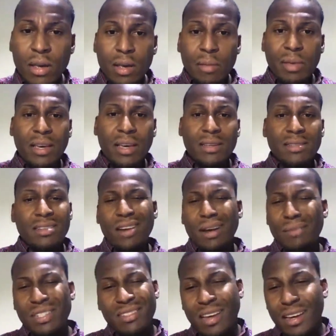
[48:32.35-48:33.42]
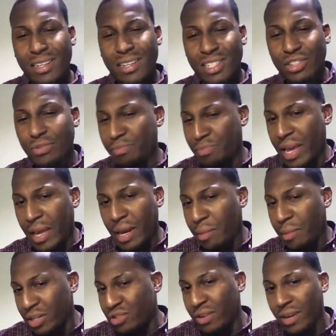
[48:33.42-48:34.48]
because you know I'm just tired of just being able to
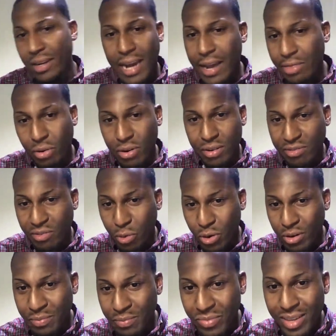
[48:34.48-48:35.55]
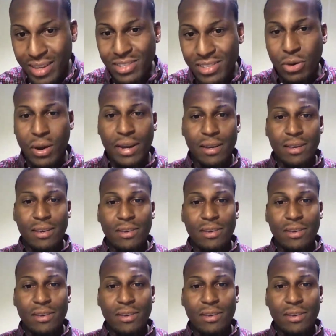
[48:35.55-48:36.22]
trade 9:30 to four. So I May, need,